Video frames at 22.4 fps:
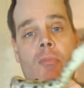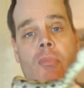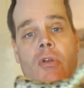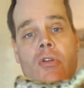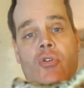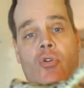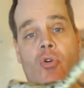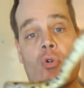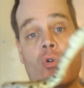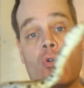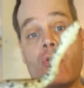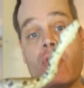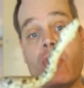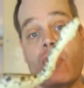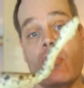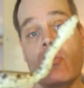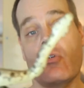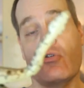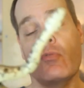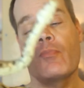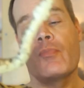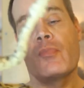bit
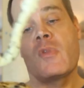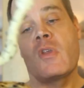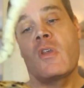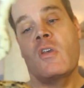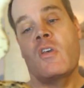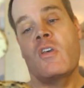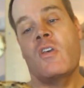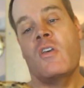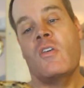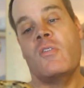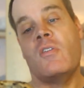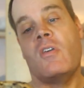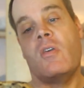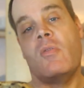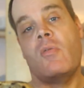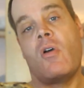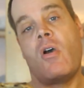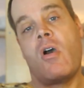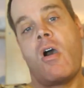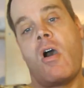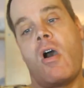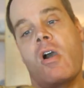girthier than
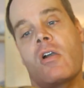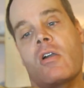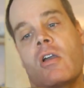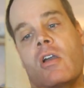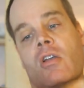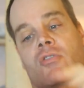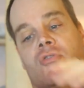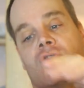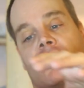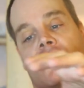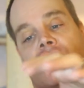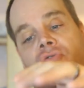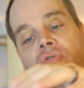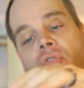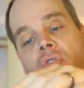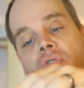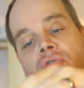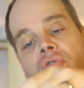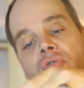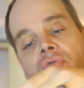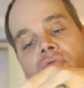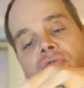the hog I just
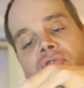showed you.